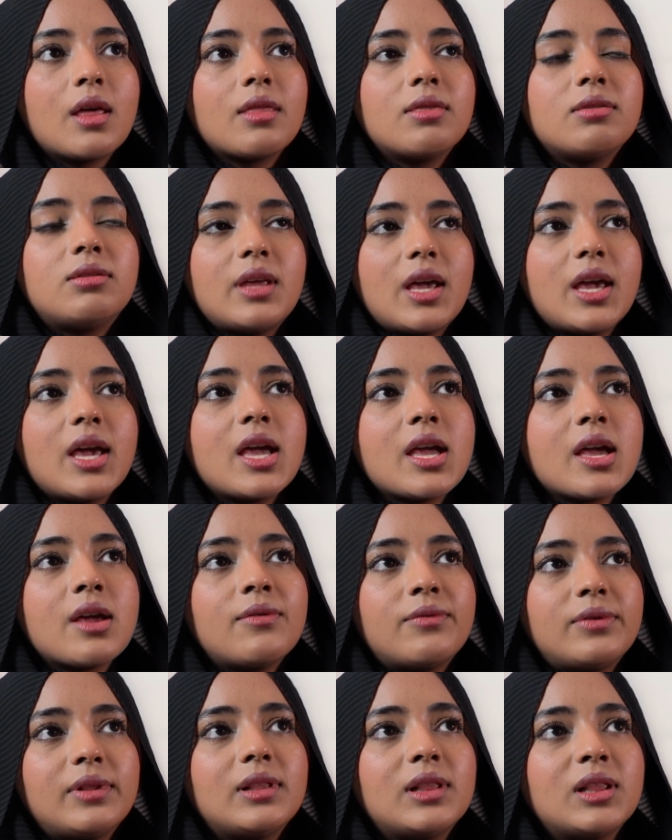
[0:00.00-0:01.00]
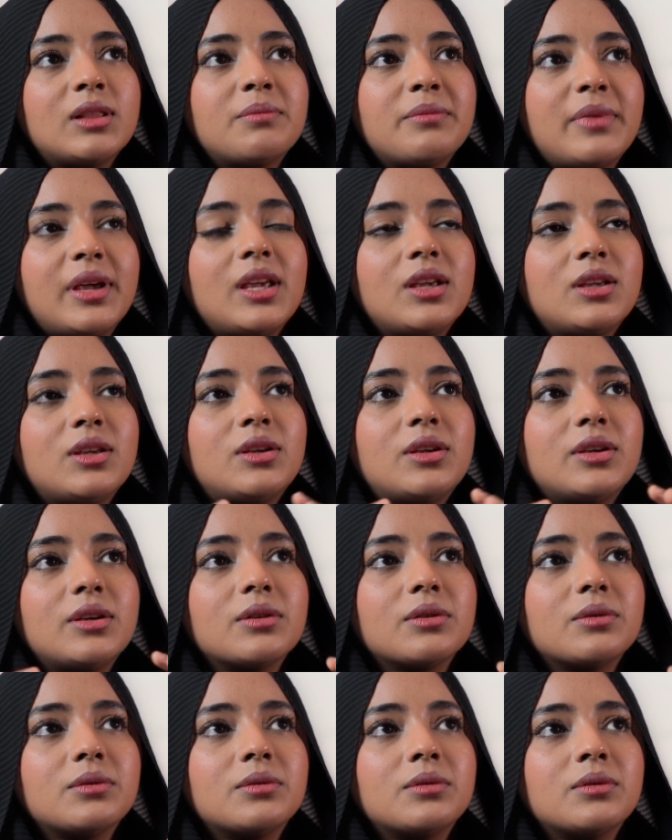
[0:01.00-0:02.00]
they will make
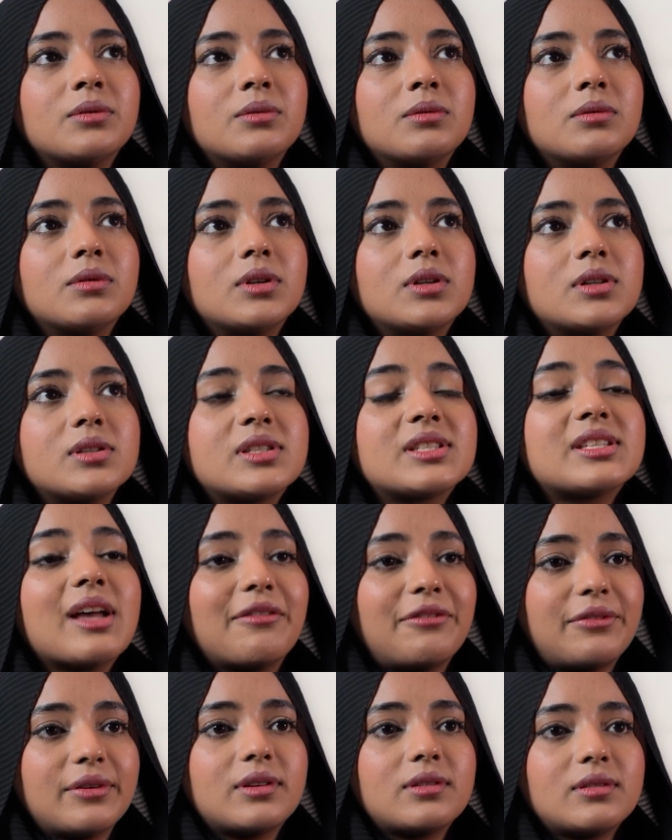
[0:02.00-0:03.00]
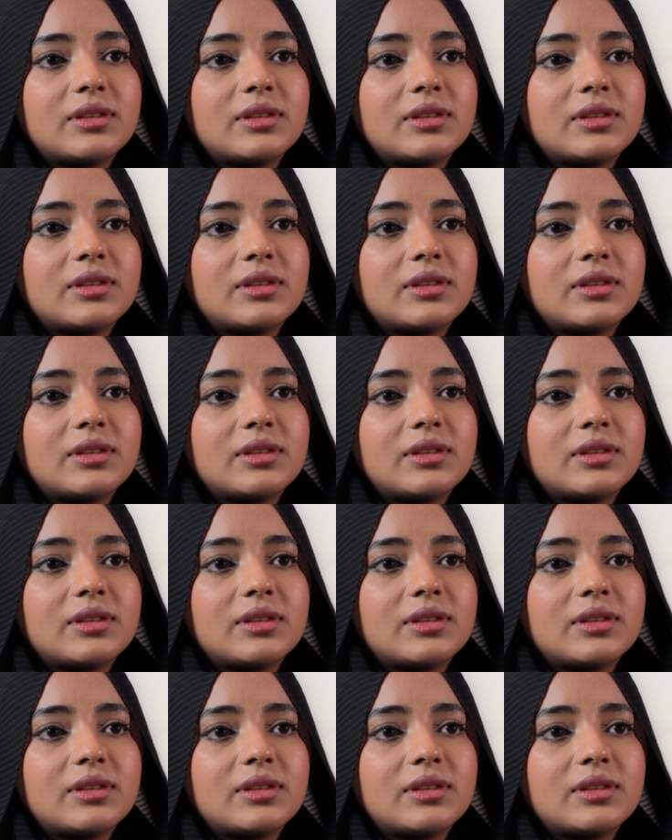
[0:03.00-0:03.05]
you suffer.